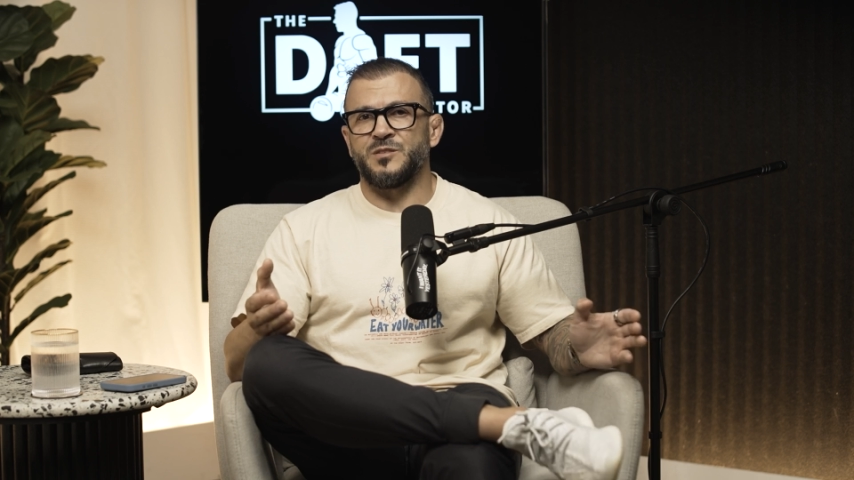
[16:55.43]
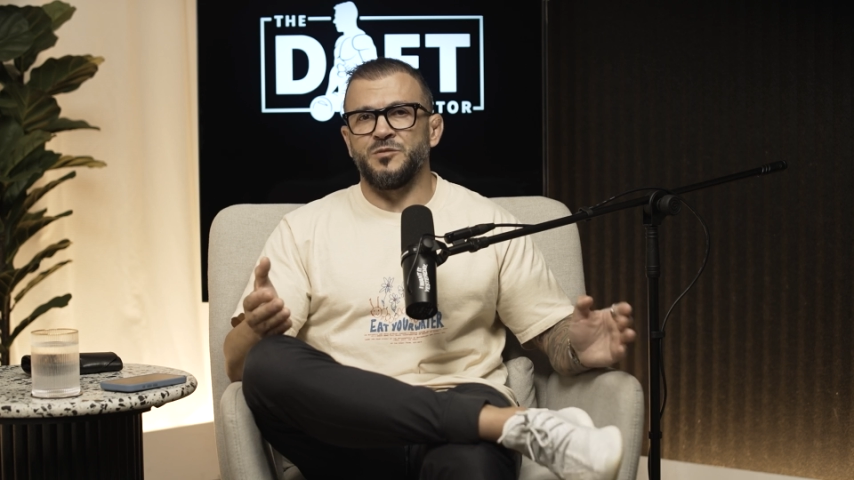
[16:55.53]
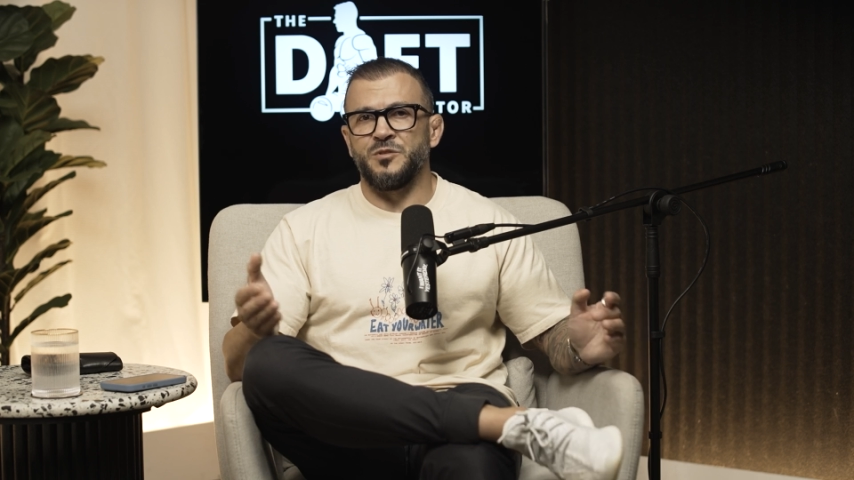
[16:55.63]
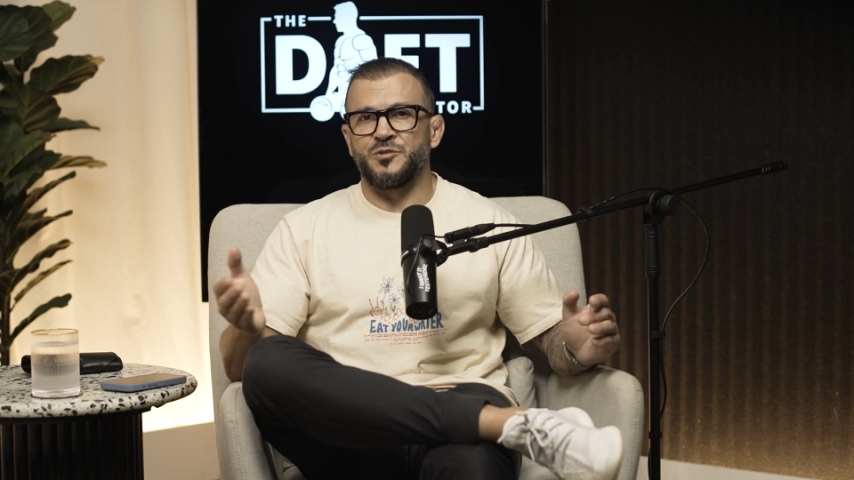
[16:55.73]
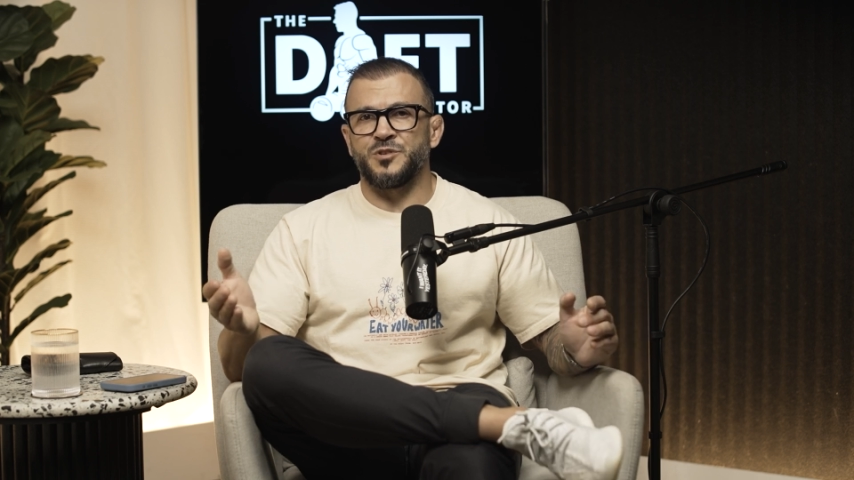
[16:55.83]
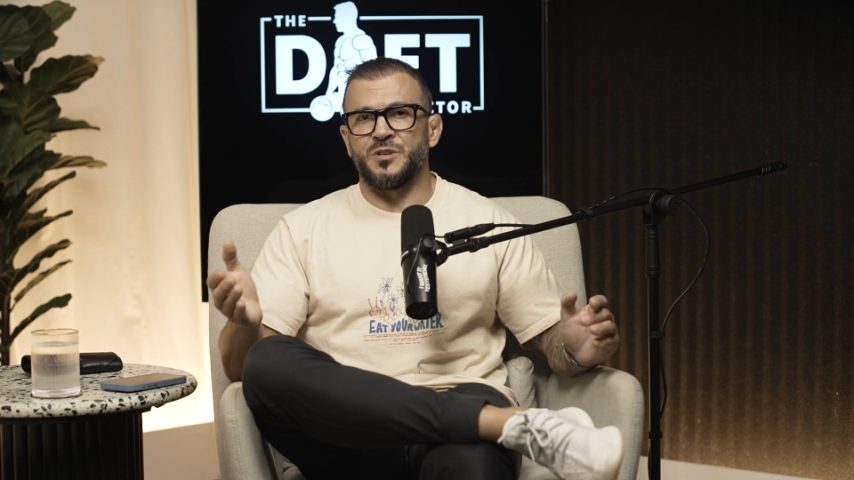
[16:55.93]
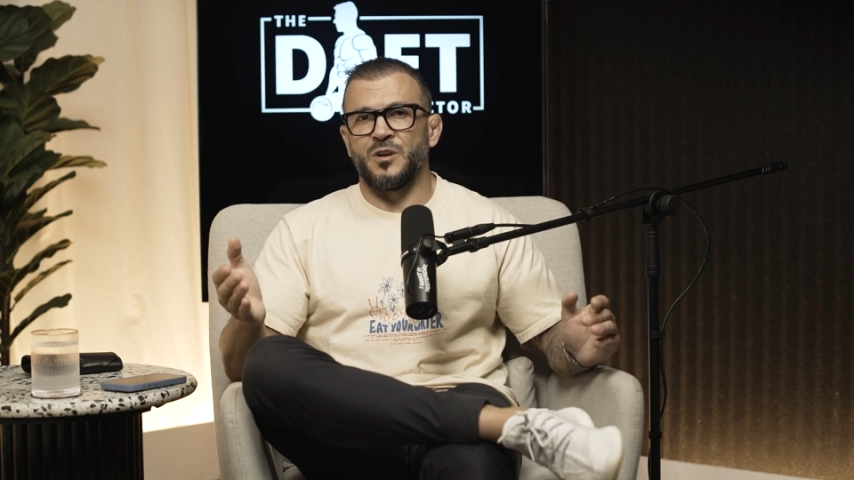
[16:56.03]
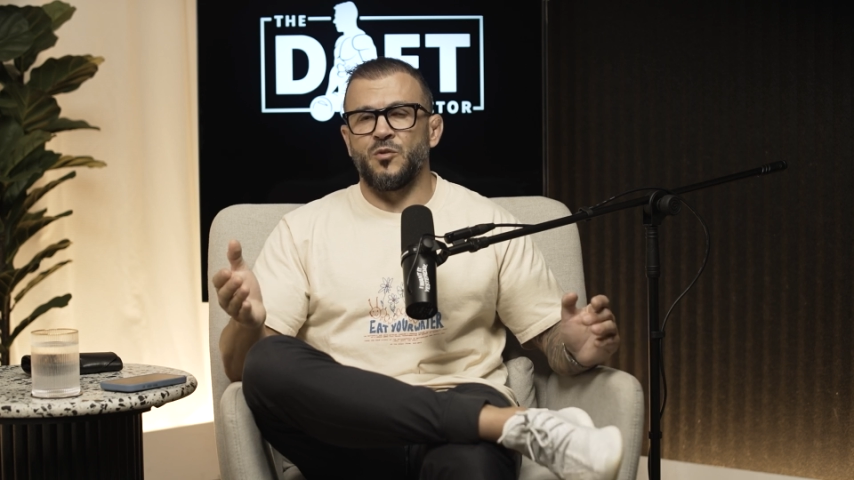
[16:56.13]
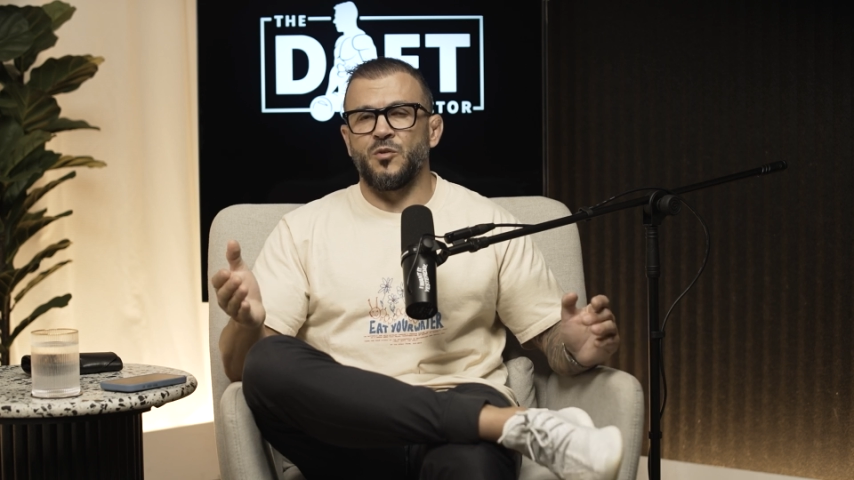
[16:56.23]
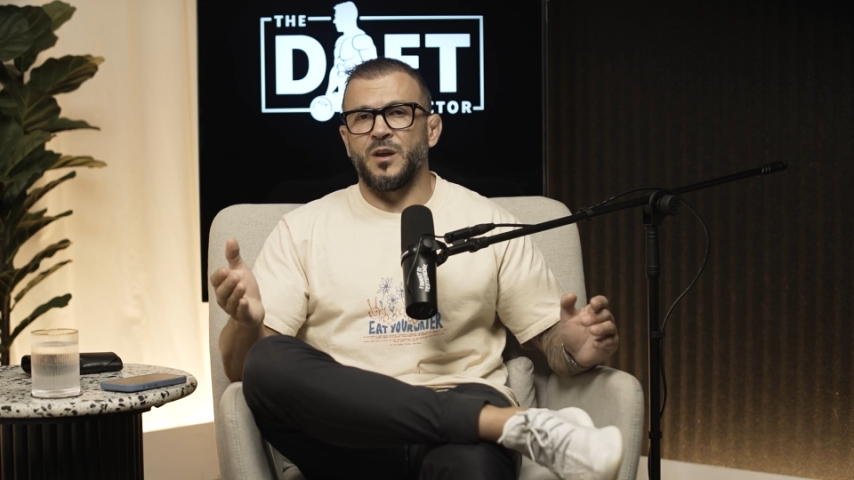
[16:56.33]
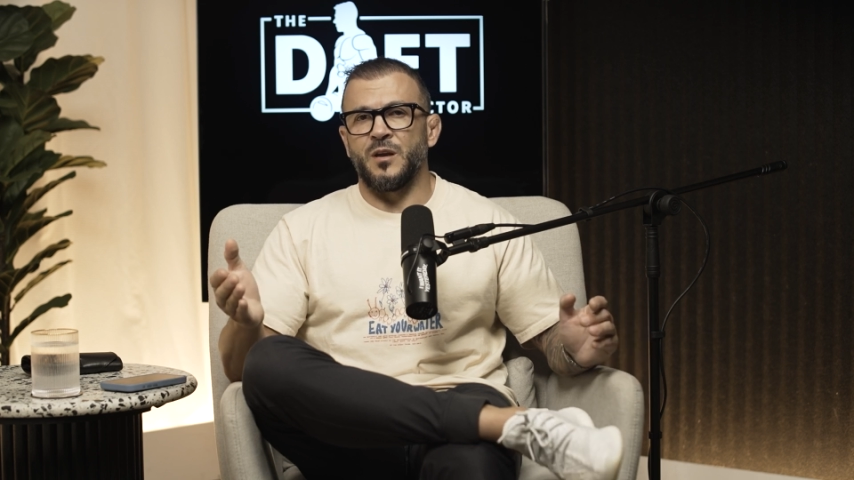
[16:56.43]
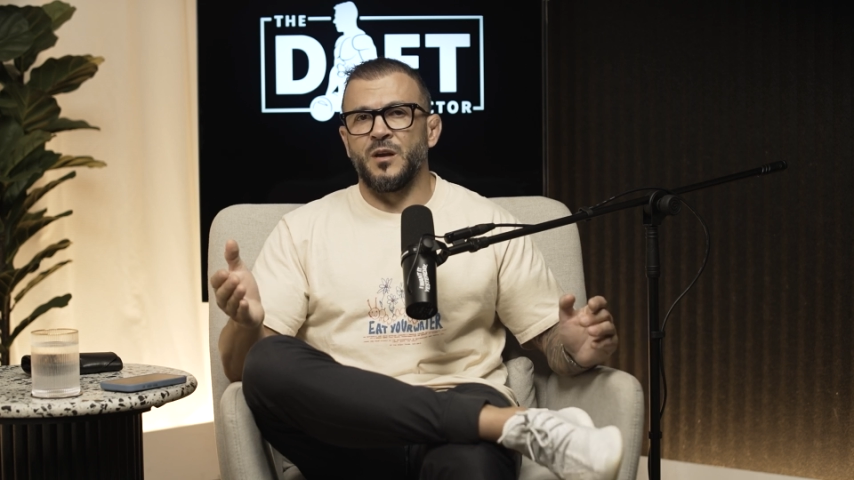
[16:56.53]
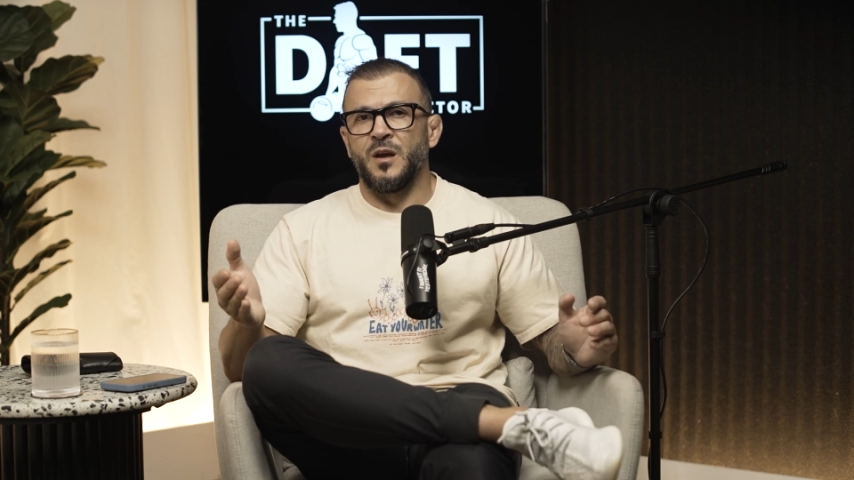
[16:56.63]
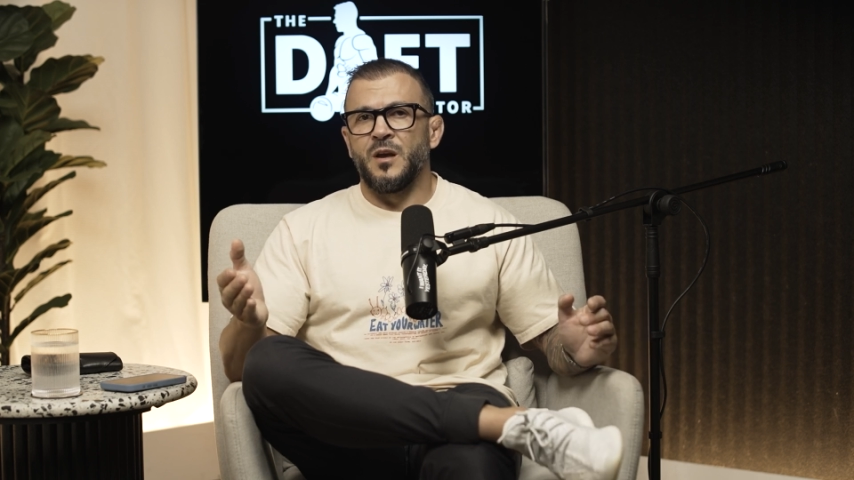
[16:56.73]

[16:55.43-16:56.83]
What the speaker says: to nutrition and cooking.